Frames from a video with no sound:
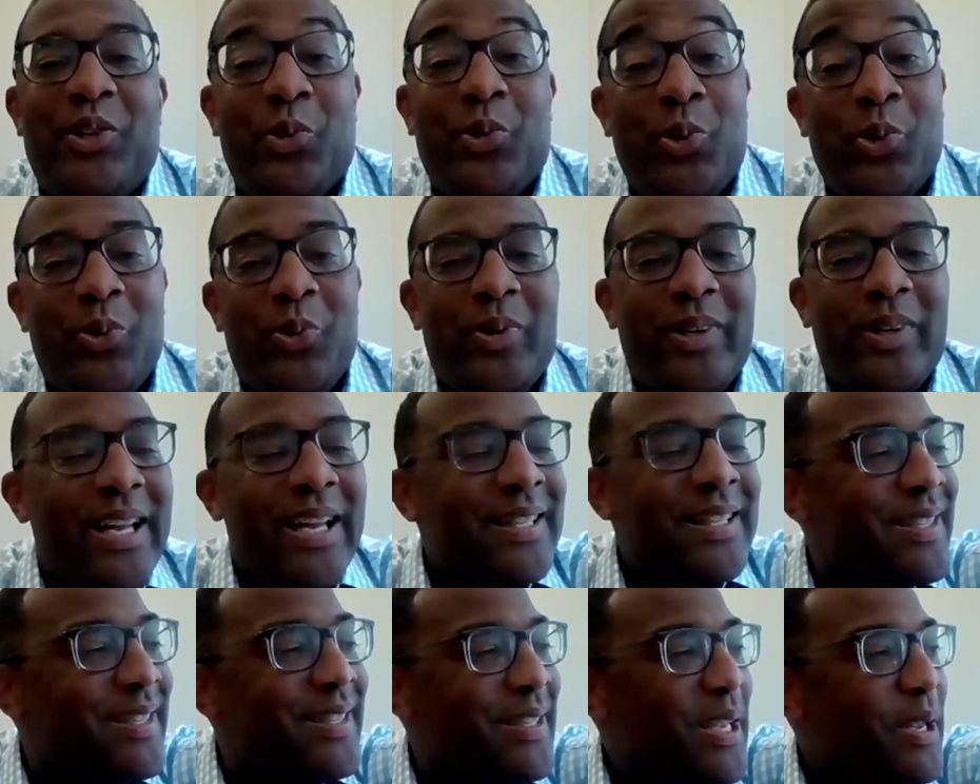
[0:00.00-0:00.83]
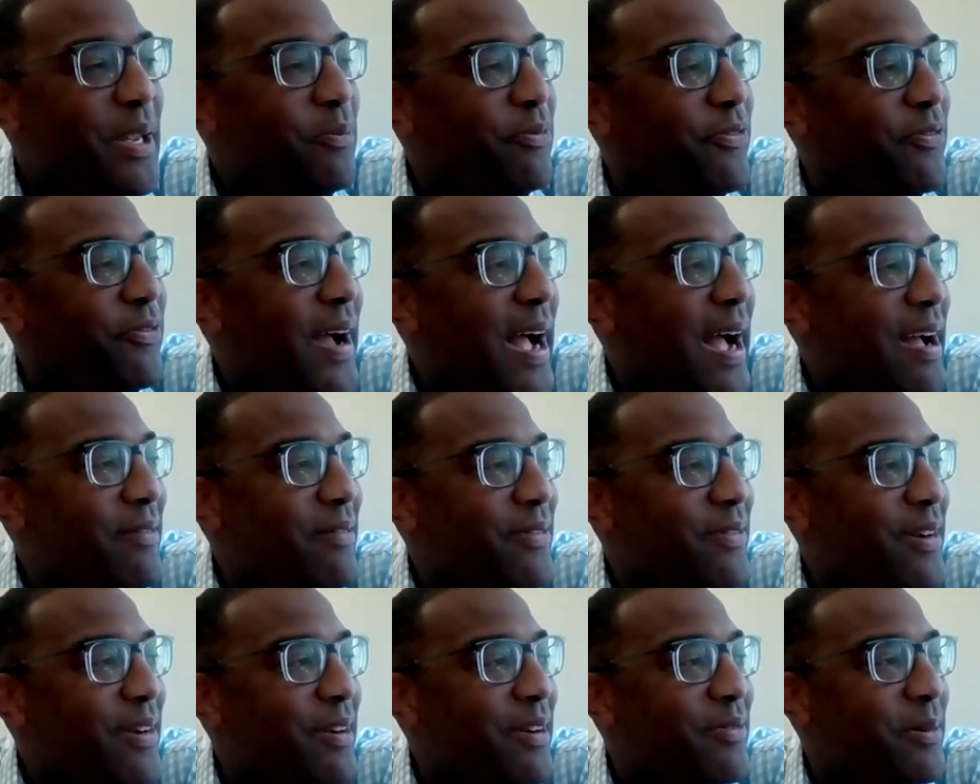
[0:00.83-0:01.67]
Ooh, that's deep.
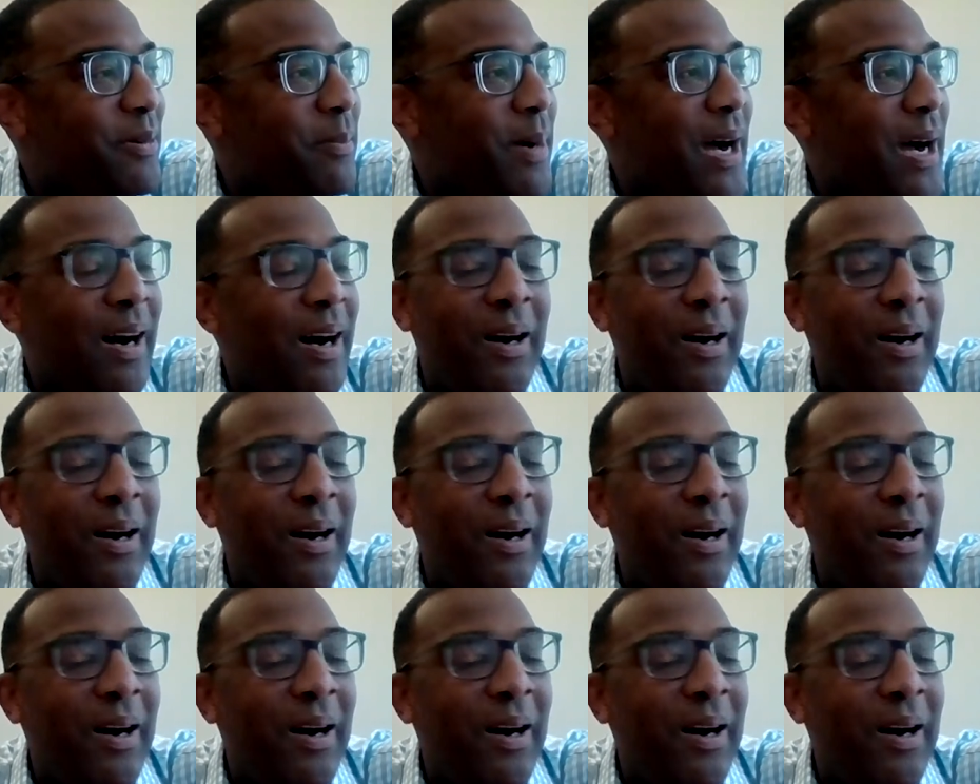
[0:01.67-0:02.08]
5 of them.